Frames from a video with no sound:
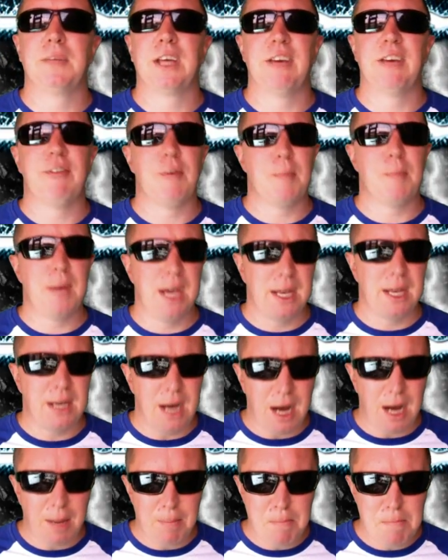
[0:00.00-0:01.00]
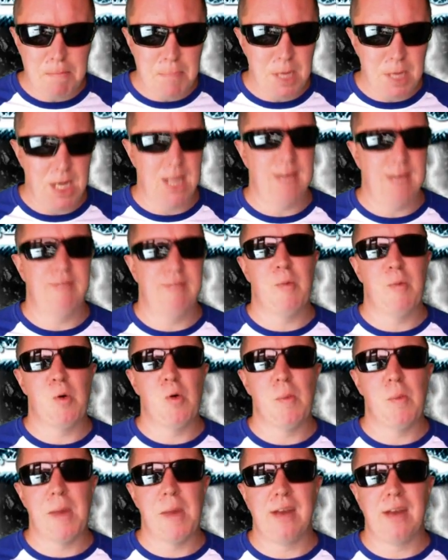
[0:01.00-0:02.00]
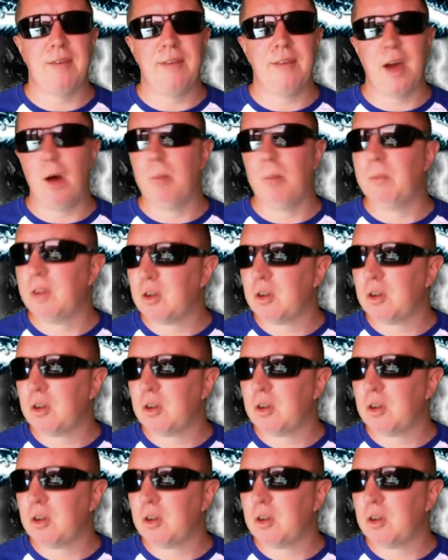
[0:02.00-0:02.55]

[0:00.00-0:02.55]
given me an unbelievable amount of help.